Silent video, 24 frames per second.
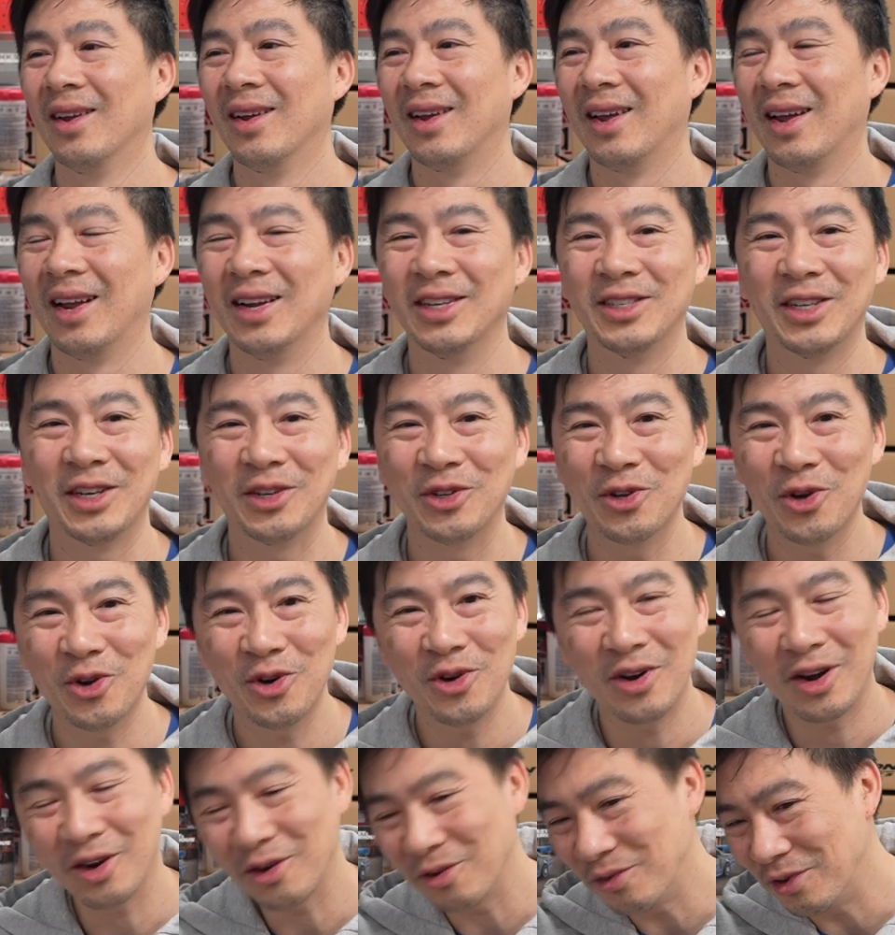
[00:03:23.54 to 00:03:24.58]
And he's like, no,
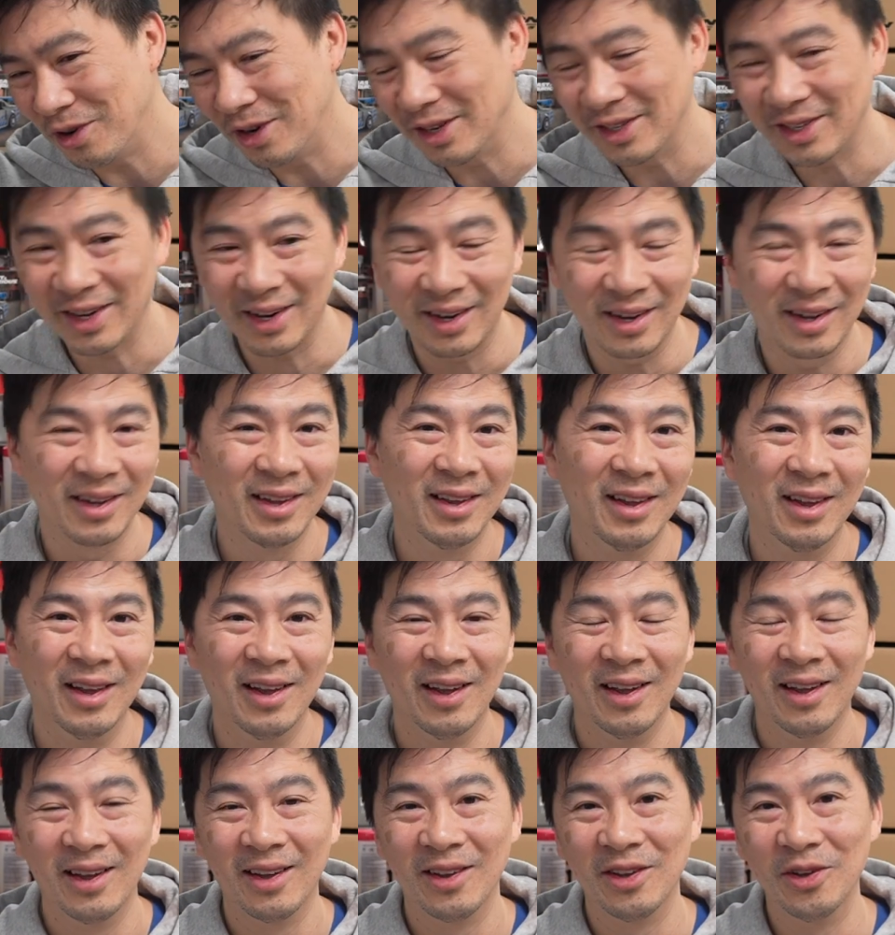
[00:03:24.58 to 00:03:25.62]
Angafun. He's like,
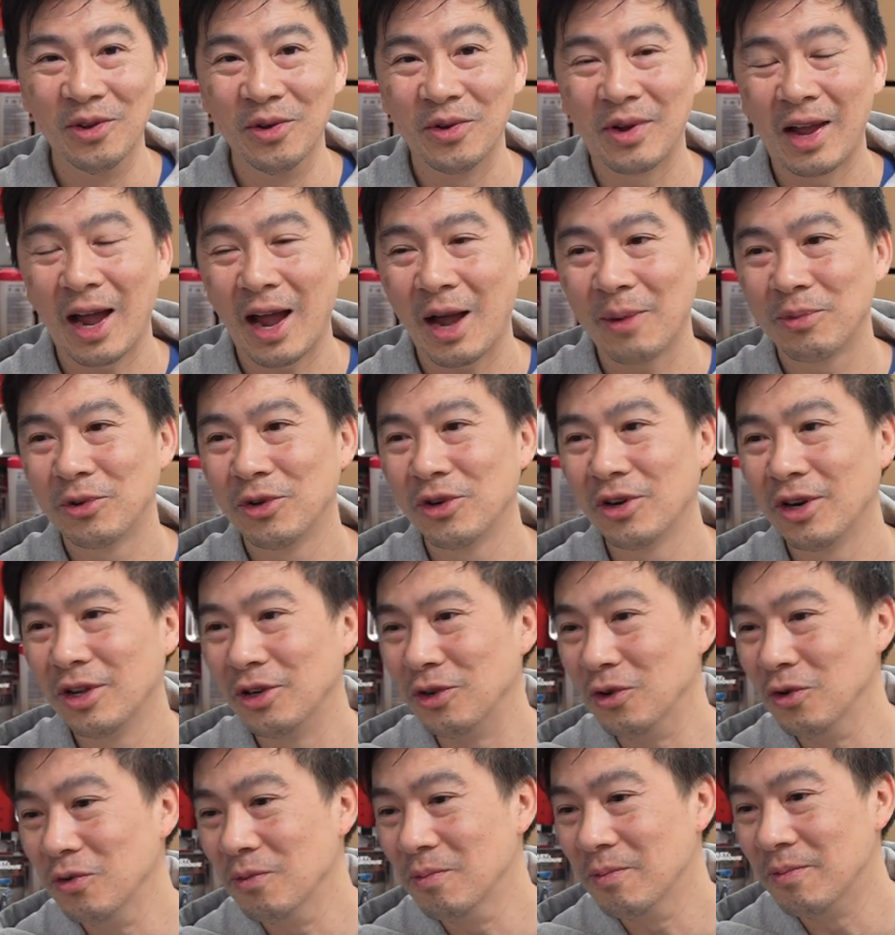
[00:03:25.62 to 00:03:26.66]
you captured and
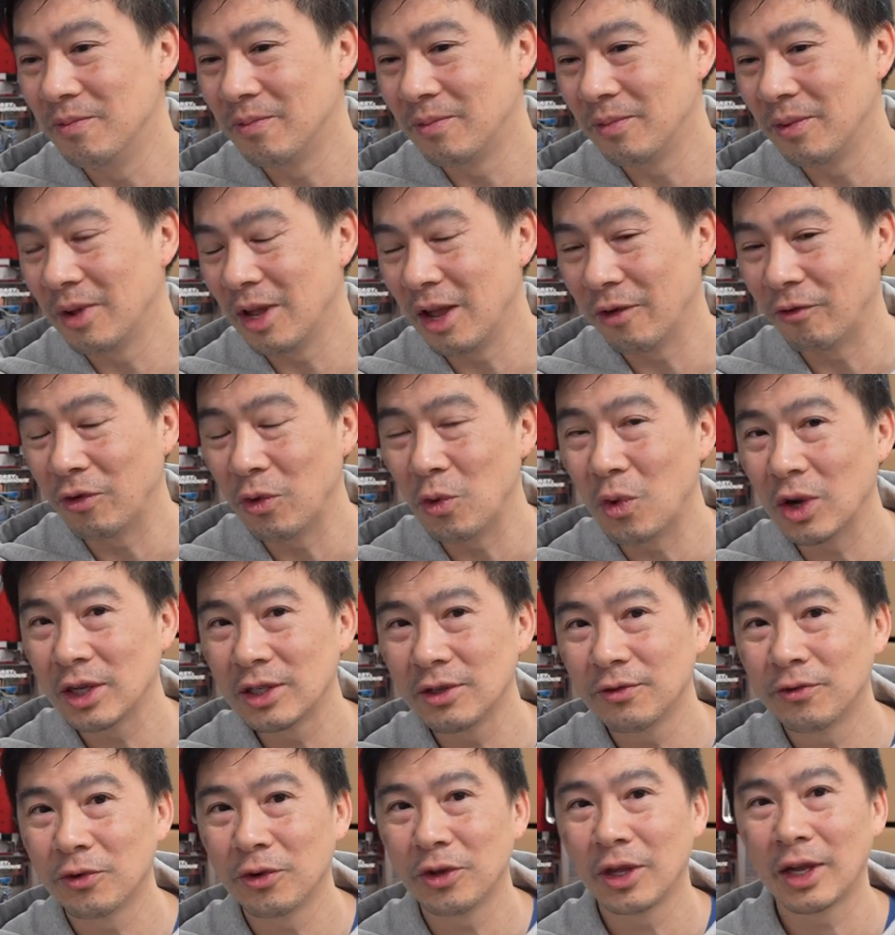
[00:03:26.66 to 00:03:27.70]
you, if it
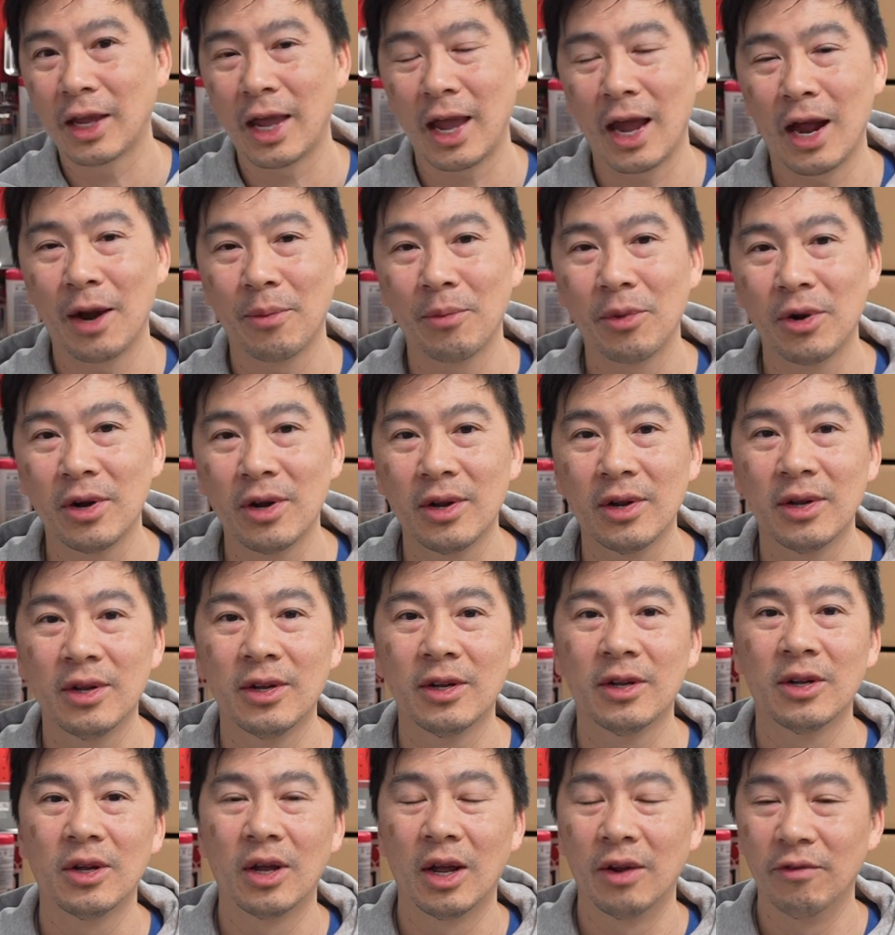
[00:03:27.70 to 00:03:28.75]
wasn't for the camera
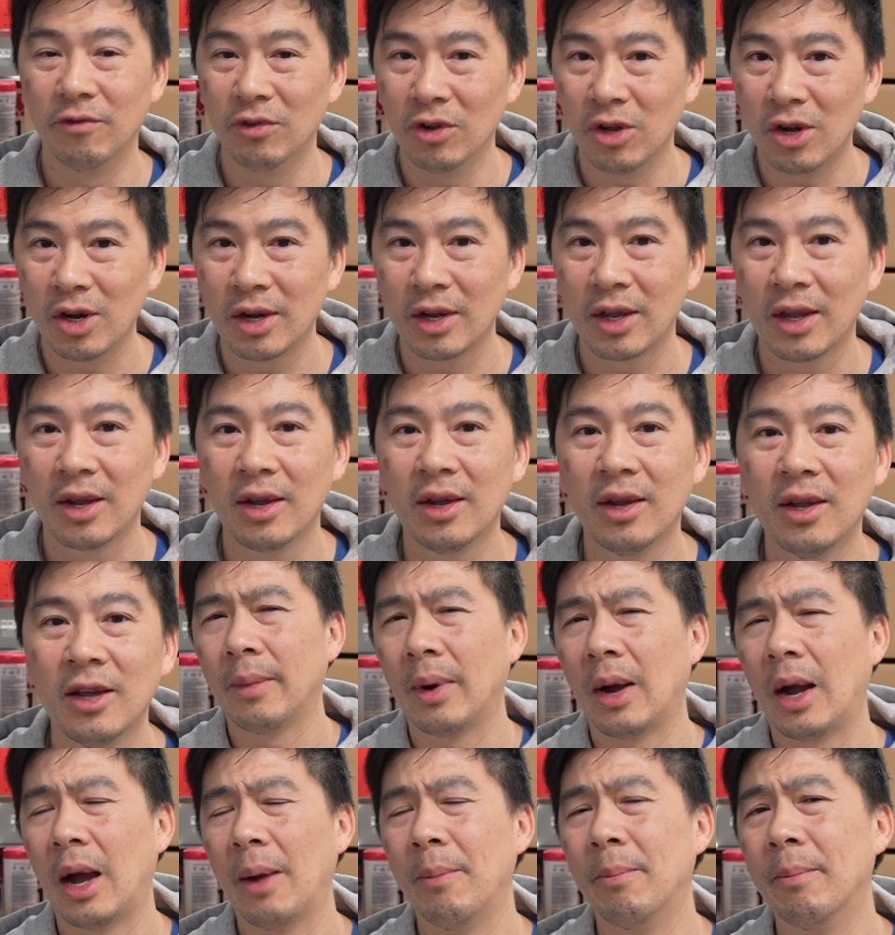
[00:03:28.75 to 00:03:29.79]
and vlogging,
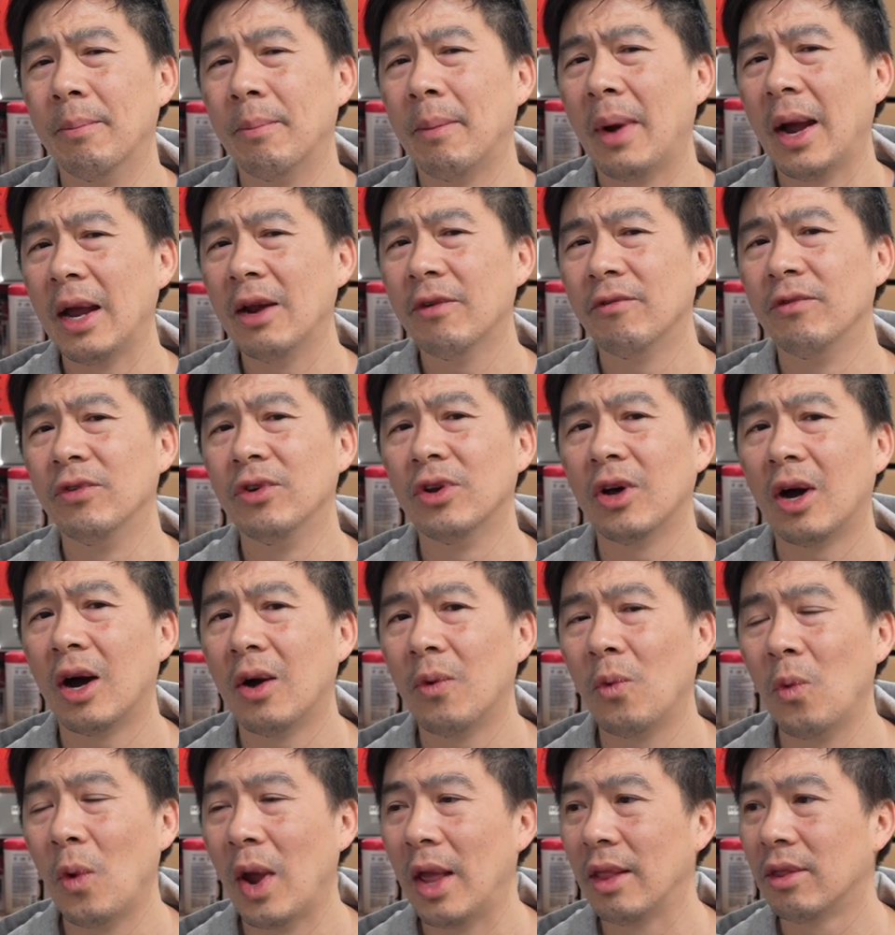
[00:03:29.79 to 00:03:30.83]
I might have
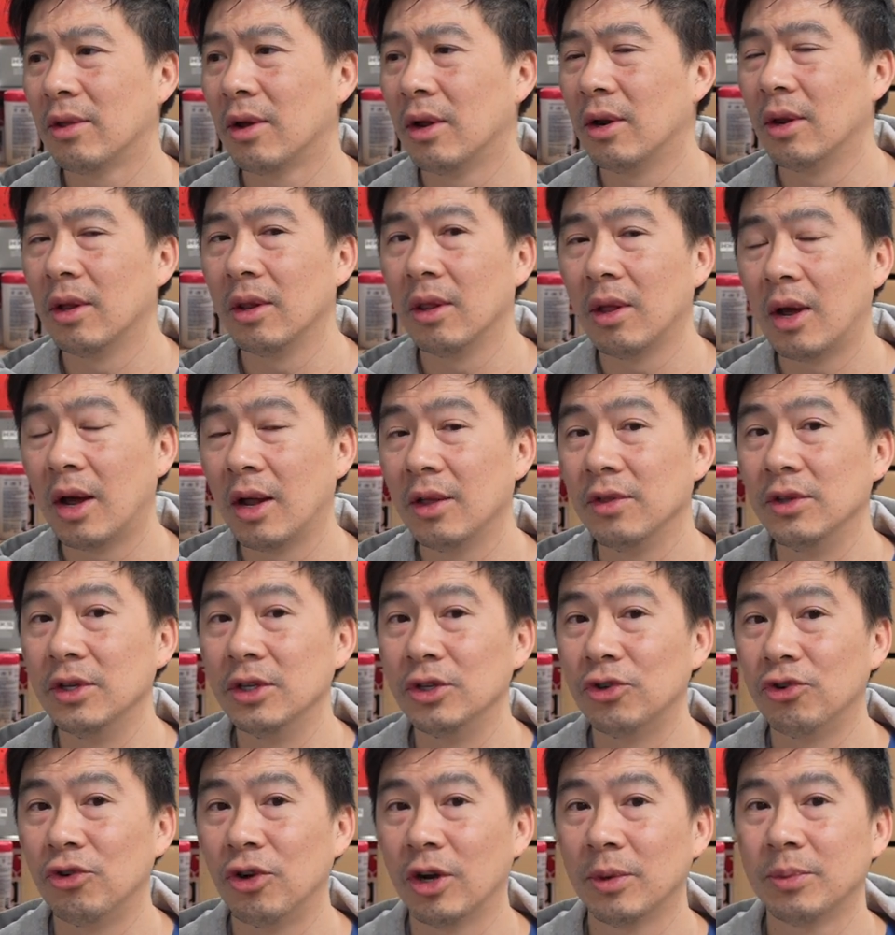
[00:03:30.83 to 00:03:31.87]
not went on a lot of these
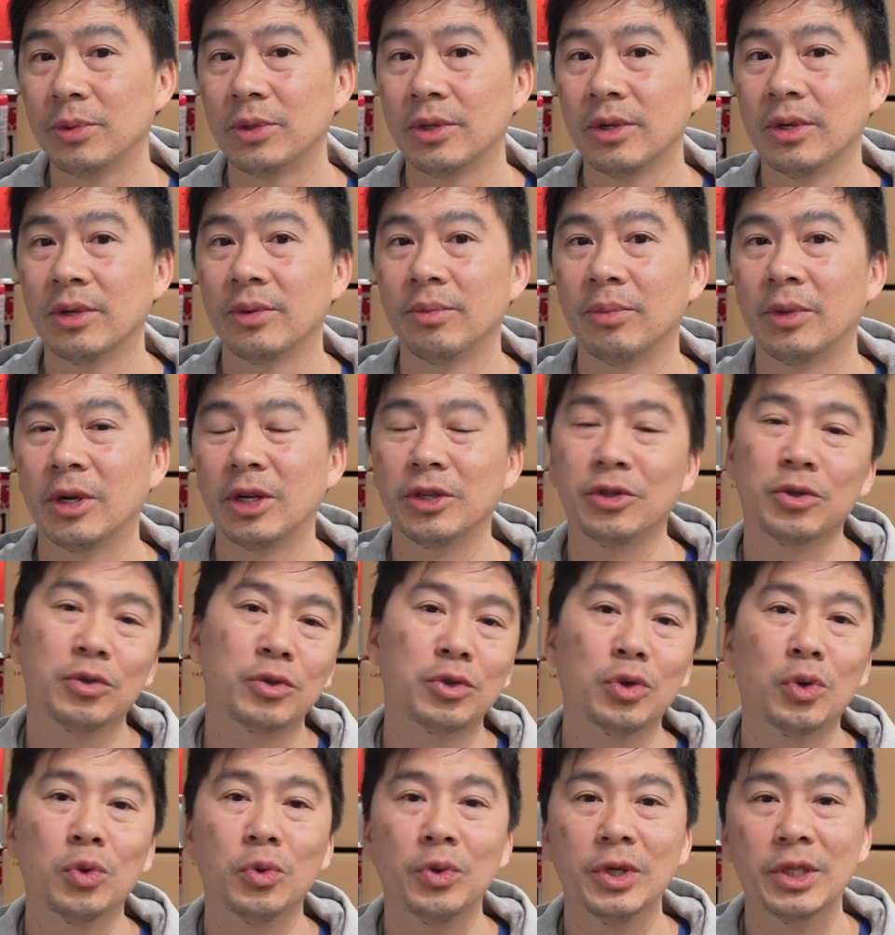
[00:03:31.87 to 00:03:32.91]
trips because there was
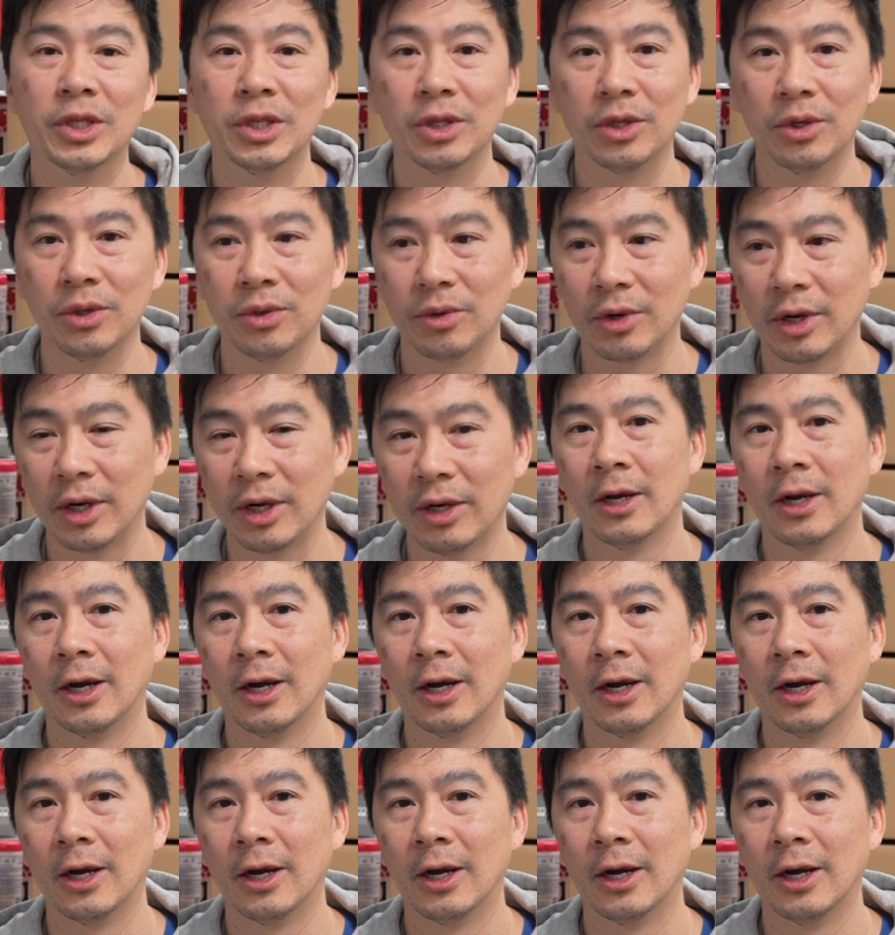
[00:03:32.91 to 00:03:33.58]
no reason to, right?